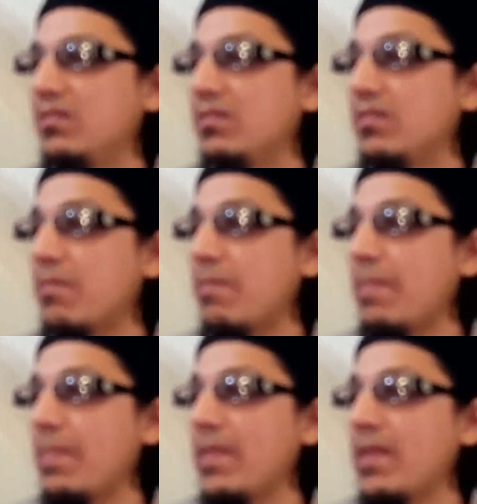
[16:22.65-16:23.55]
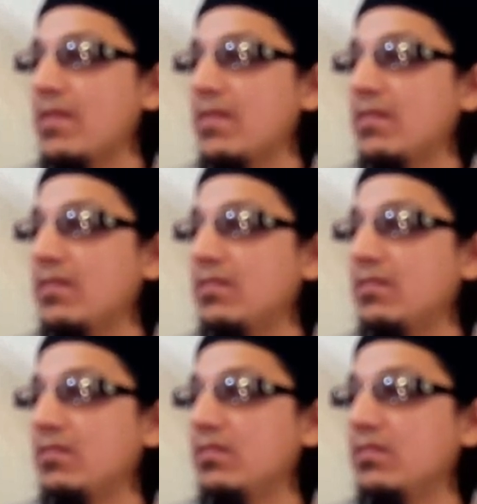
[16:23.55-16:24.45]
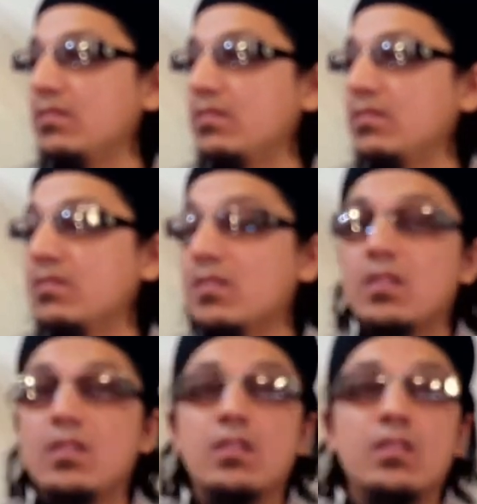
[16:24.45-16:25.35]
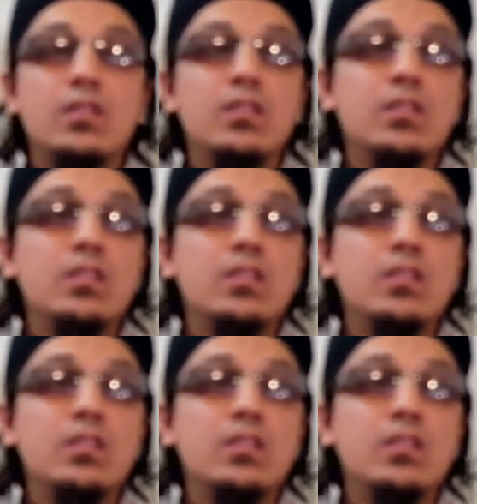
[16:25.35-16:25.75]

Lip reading: (no one is talking)